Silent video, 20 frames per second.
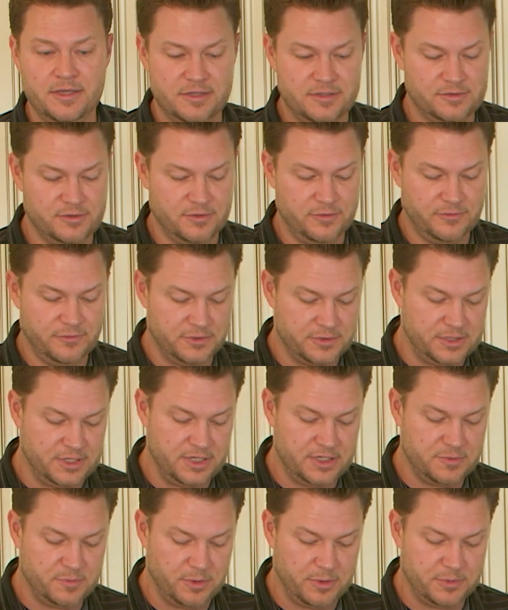So for
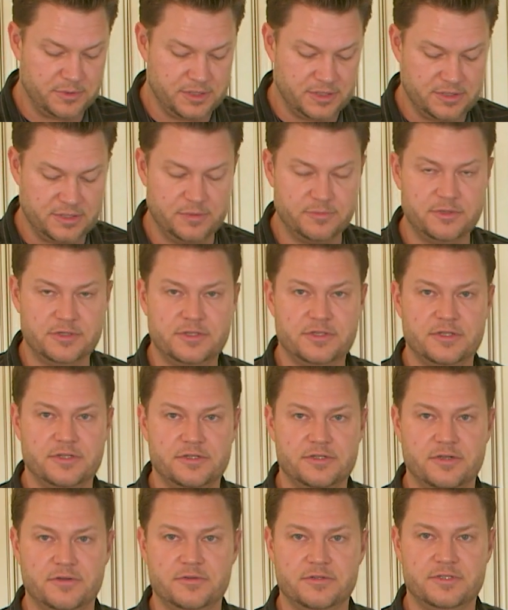today's purposes, I'm just gonna
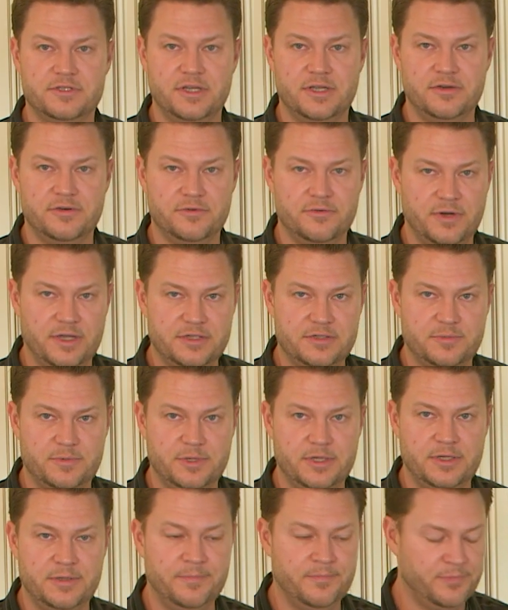show the standard
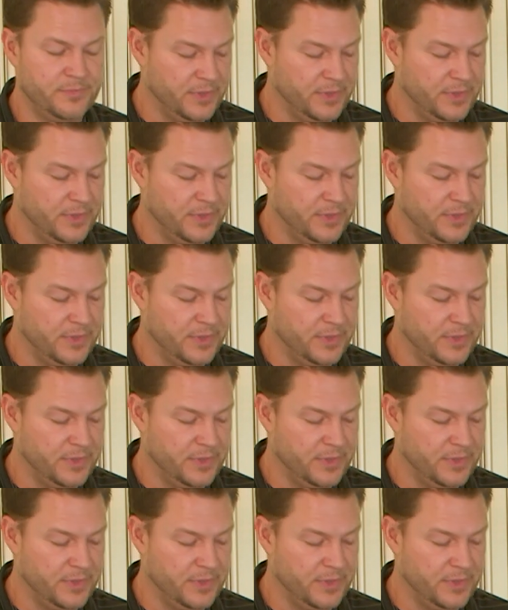recipe